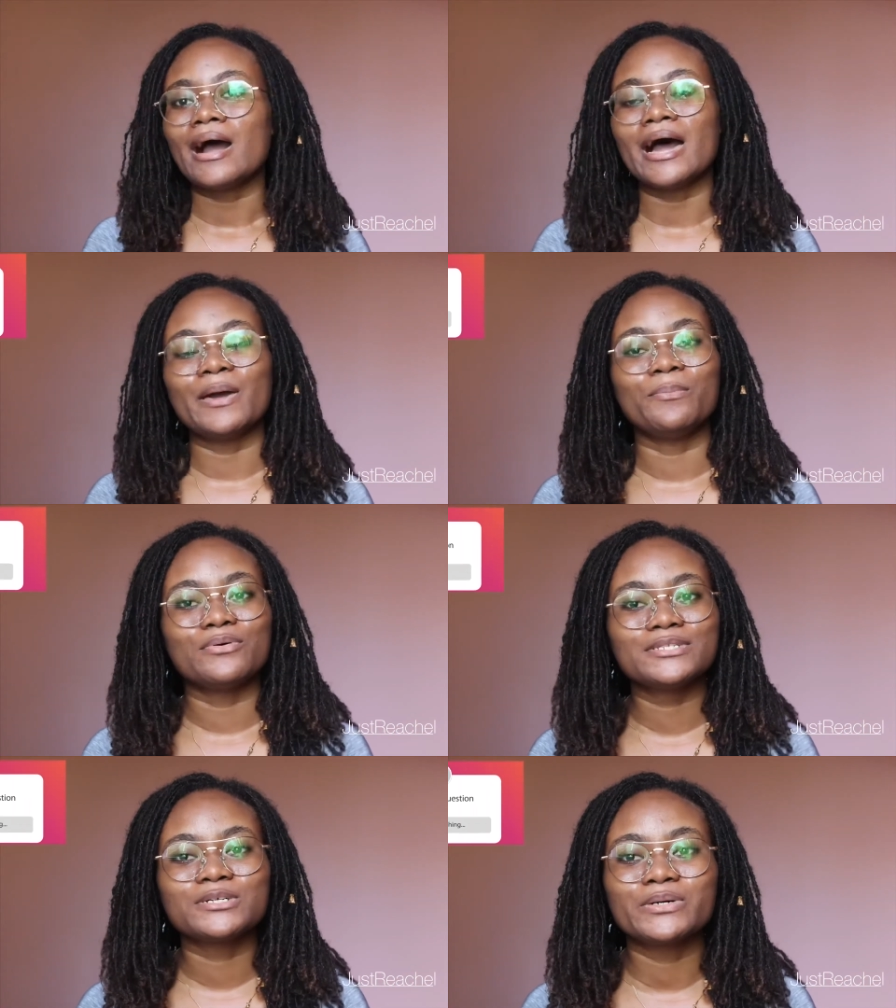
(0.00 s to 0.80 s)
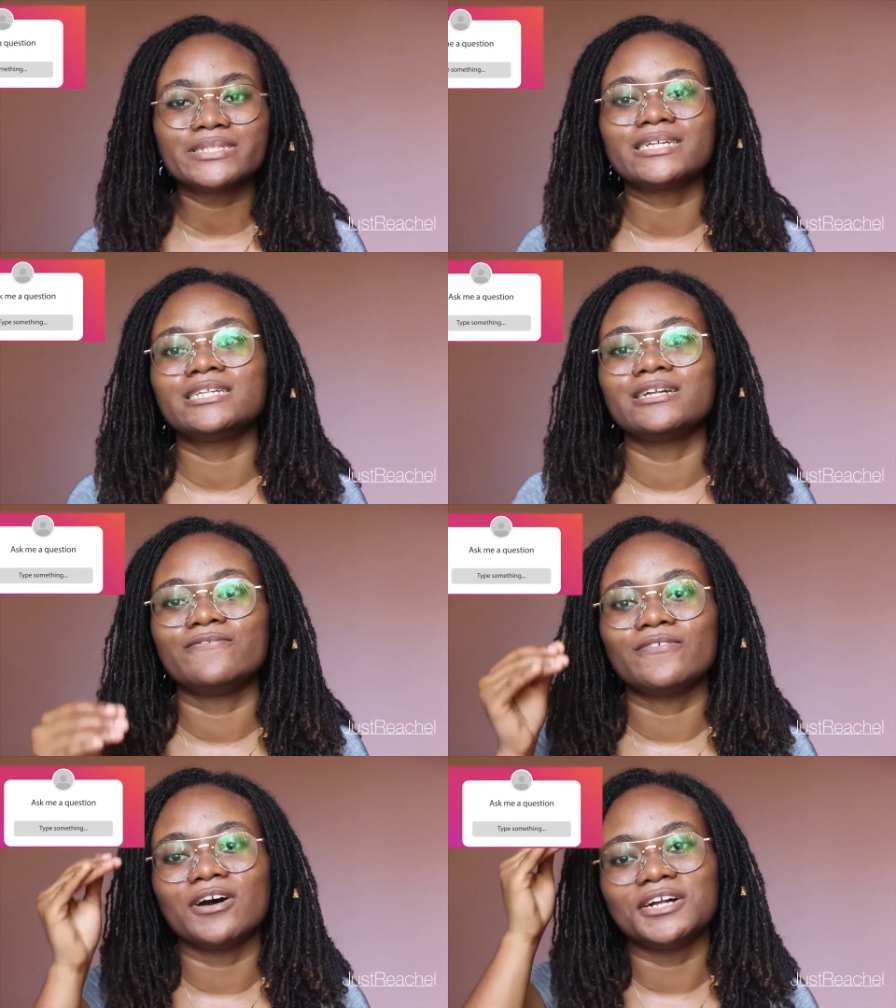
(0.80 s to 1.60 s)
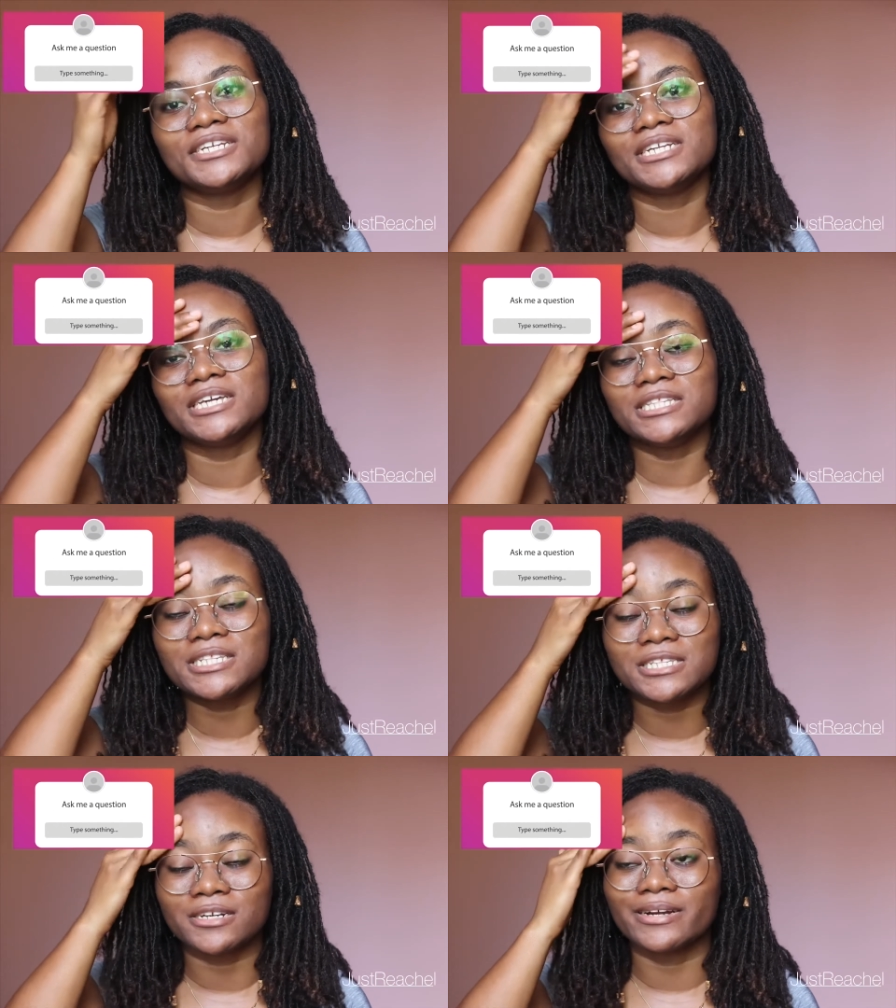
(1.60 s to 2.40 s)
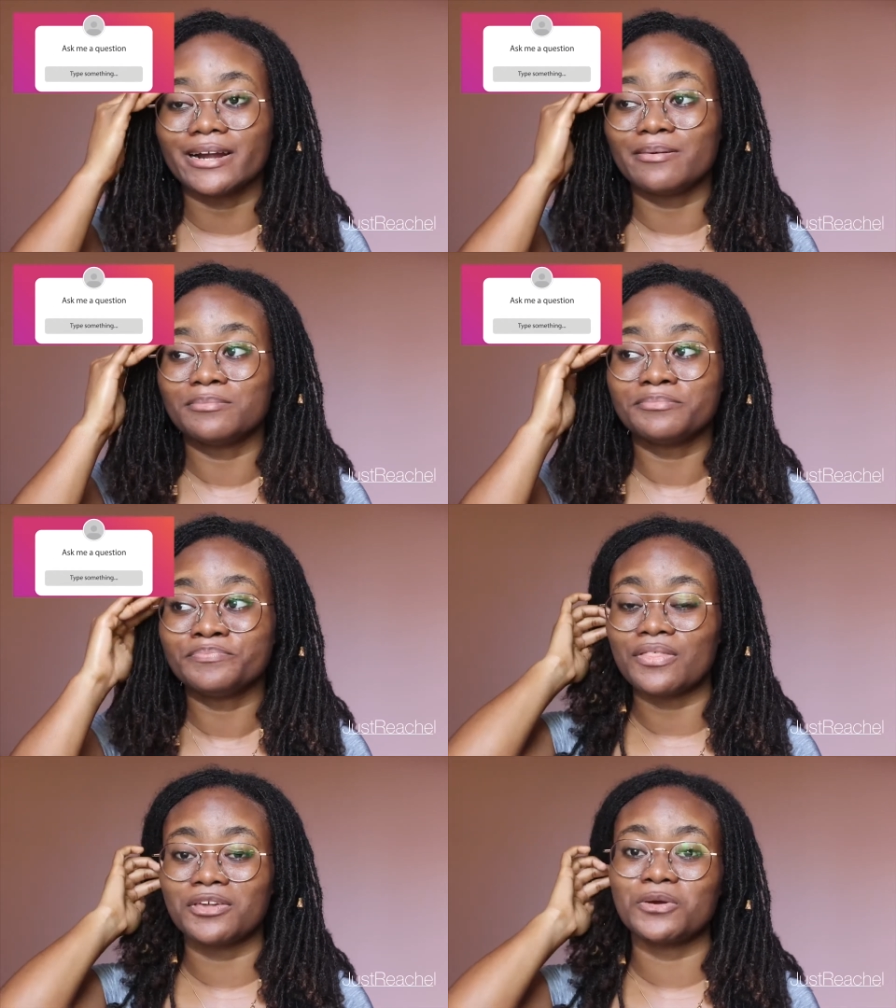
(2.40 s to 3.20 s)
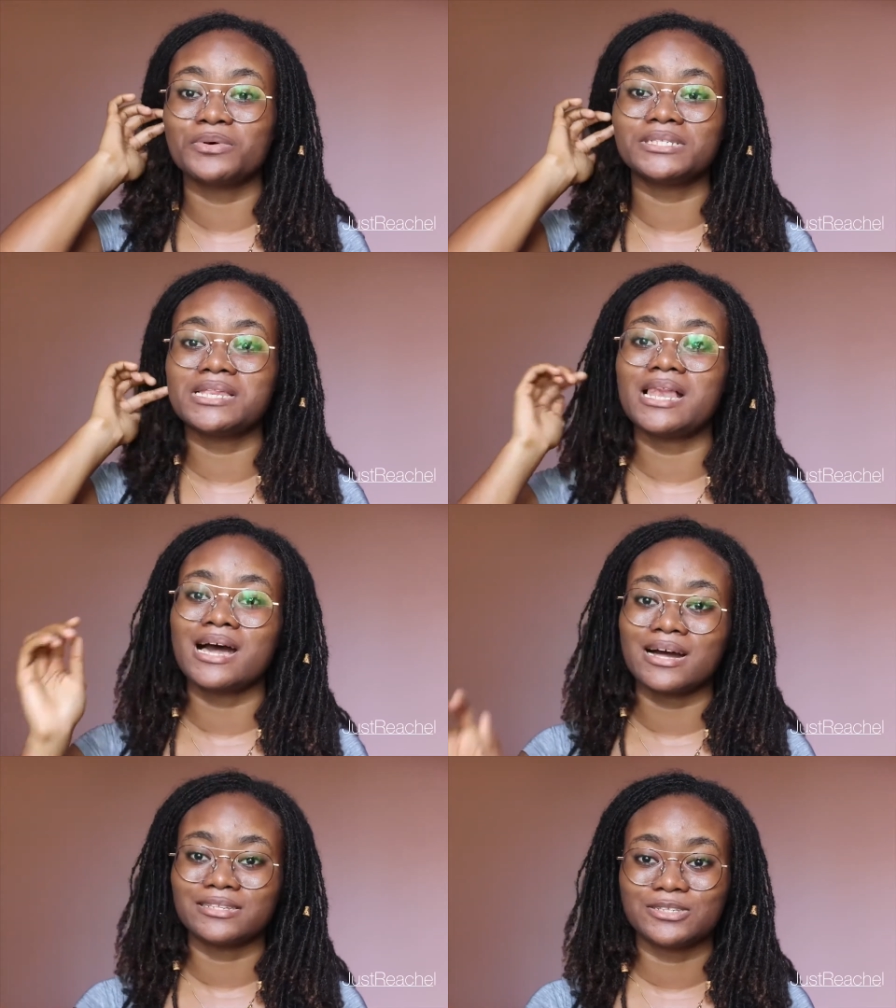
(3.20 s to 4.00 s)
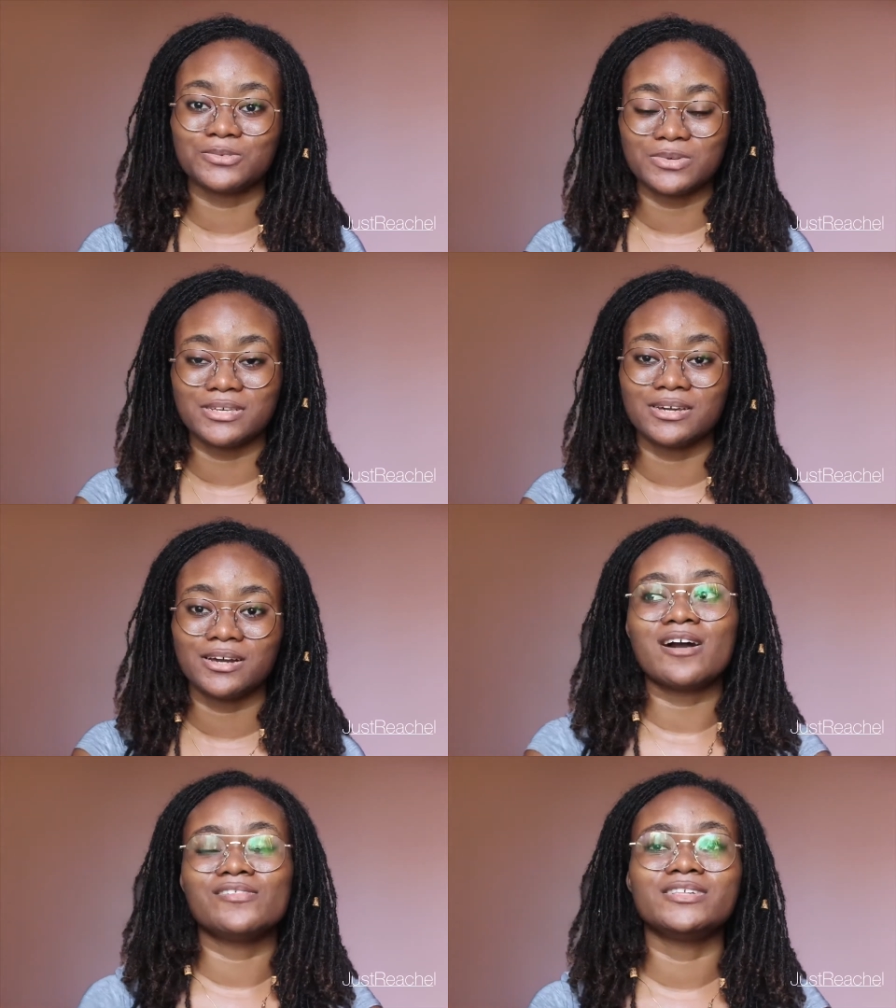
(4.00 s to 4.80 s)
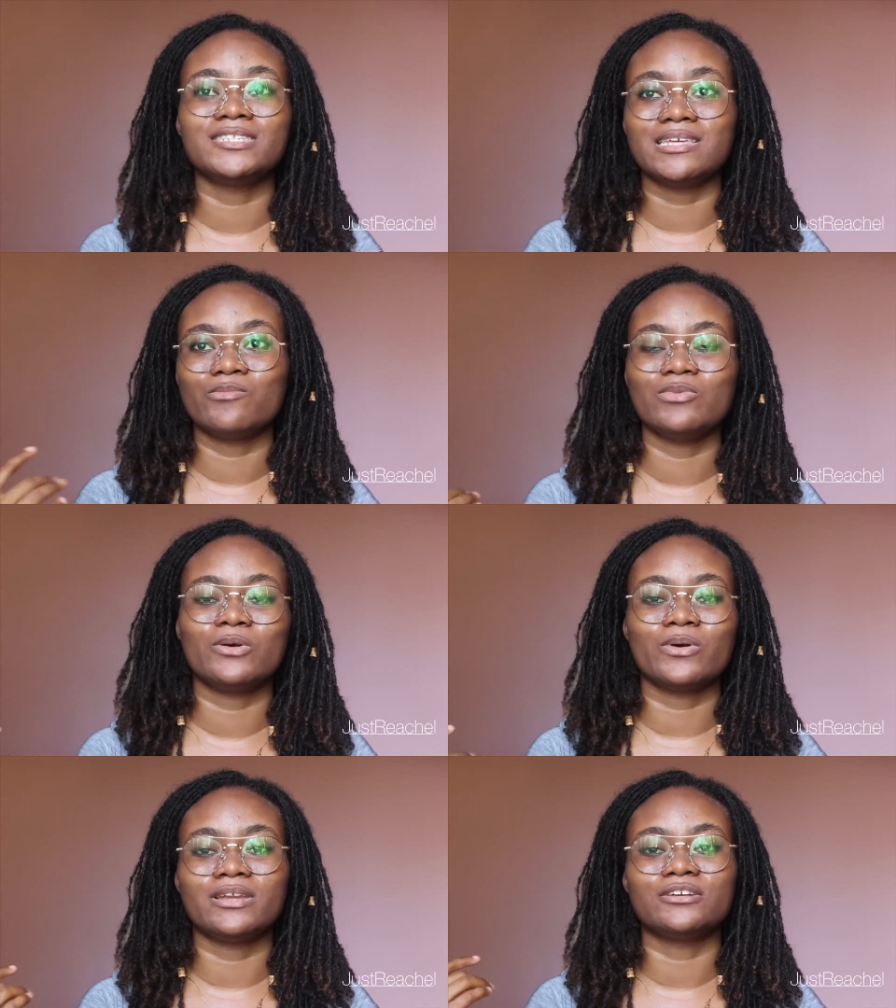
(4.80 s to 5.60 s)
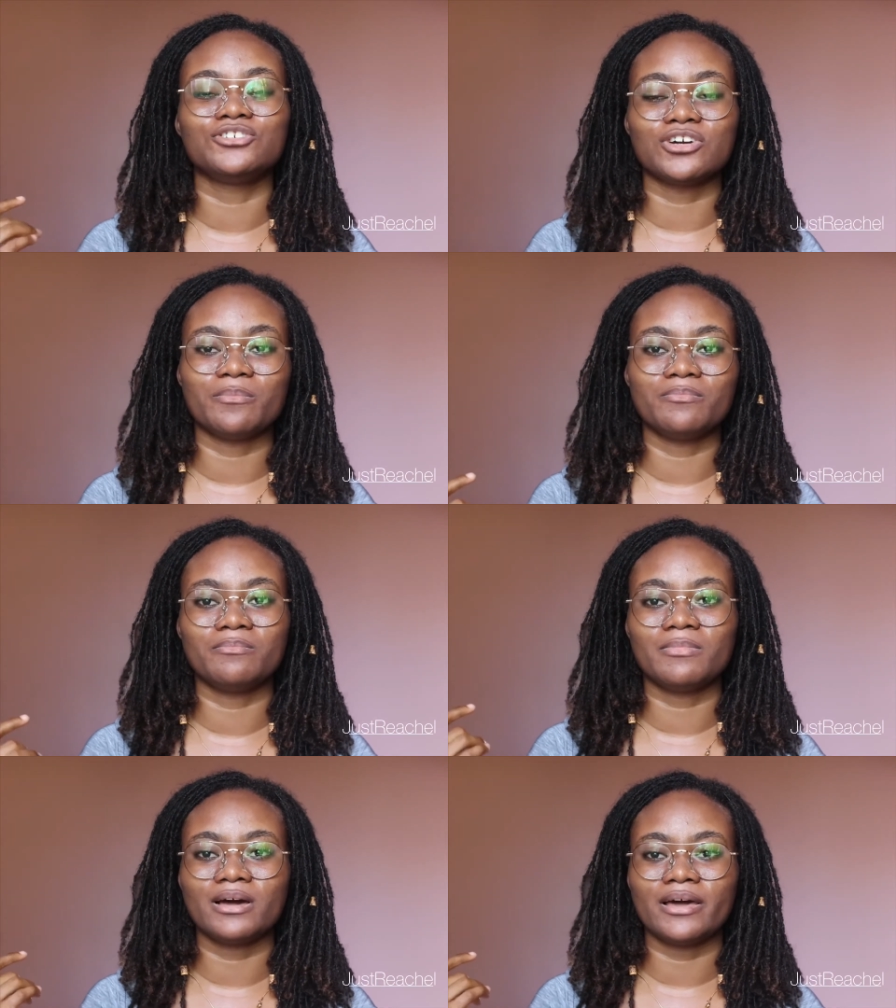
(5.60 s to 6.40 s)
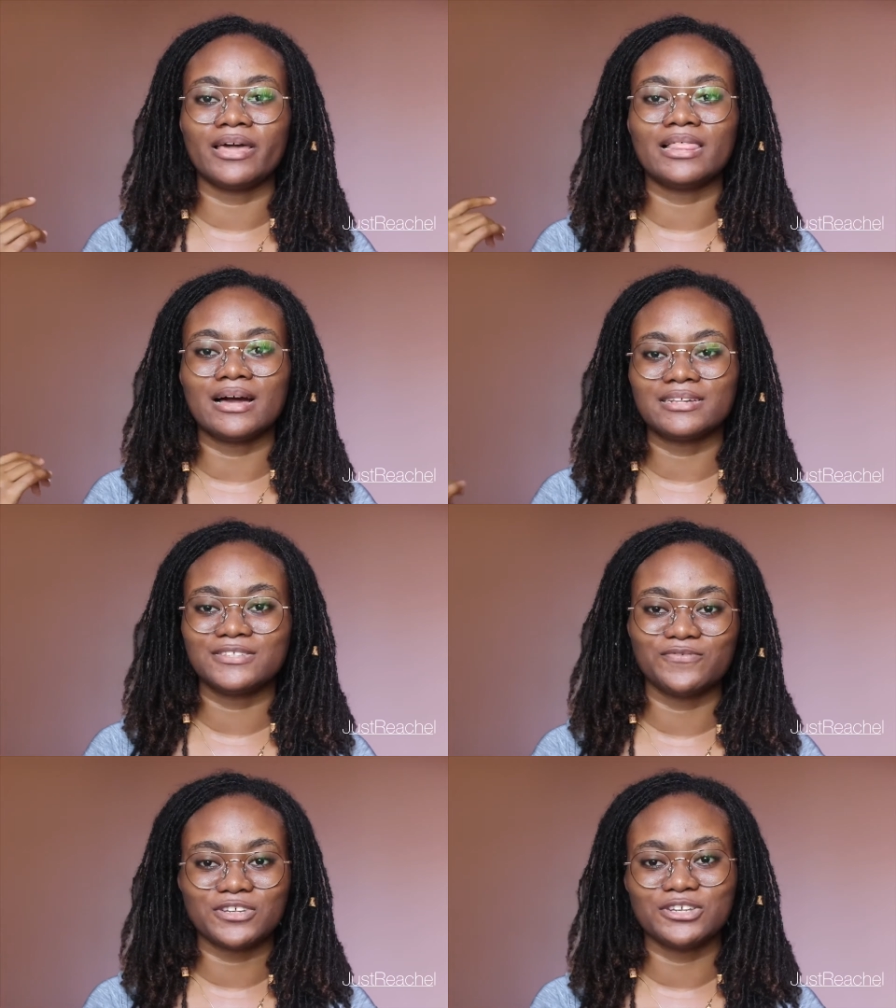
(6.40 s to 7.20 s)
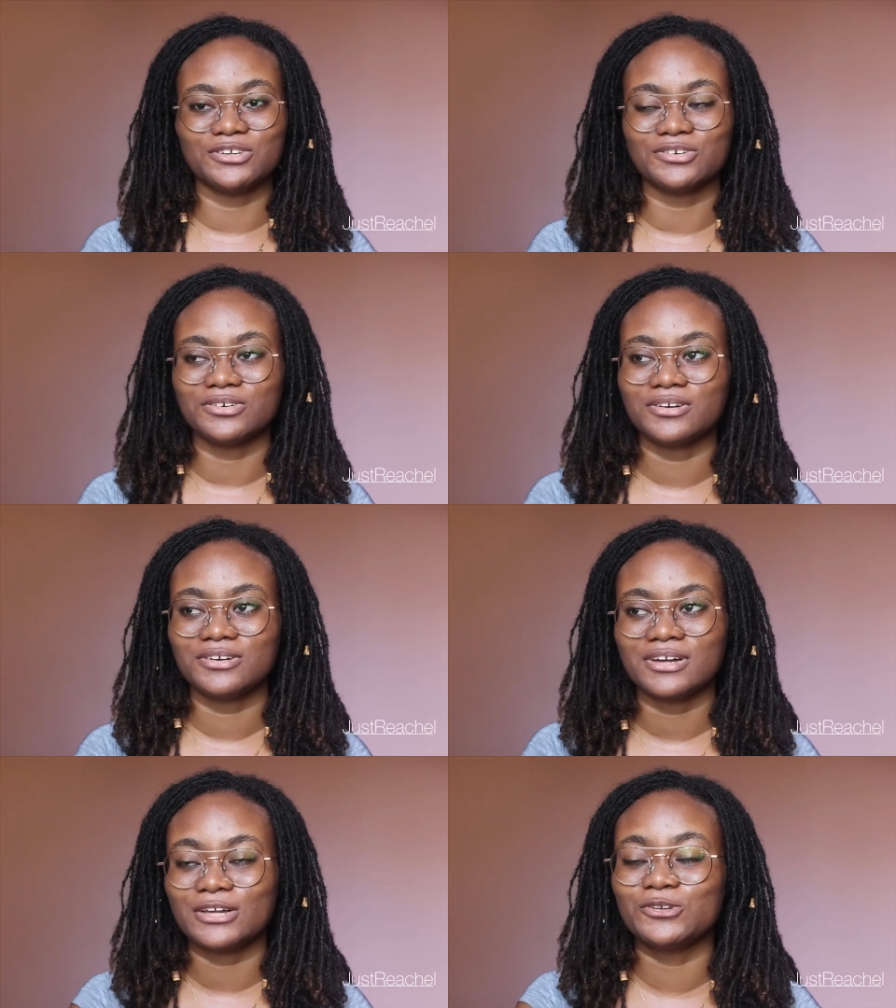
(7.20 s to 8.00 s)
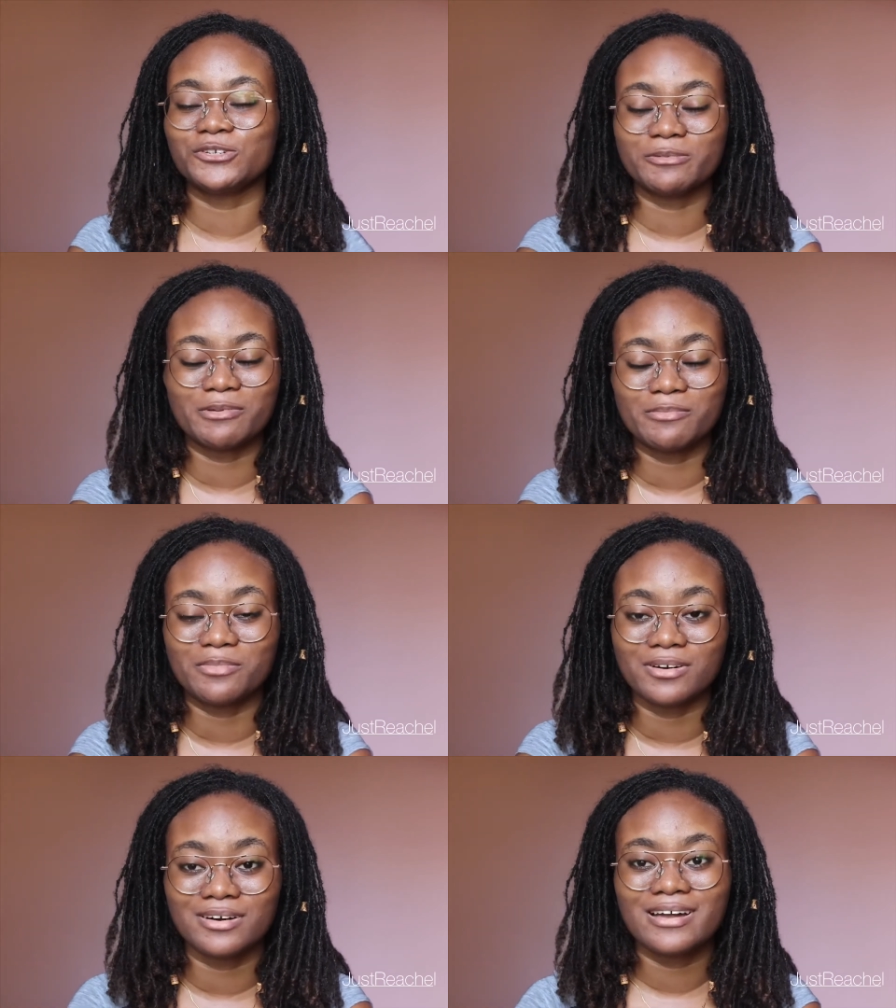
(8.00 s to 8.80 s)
I posed a question on Instagram. I think it was in last week or the same week when I dropped my last video, I don't remember,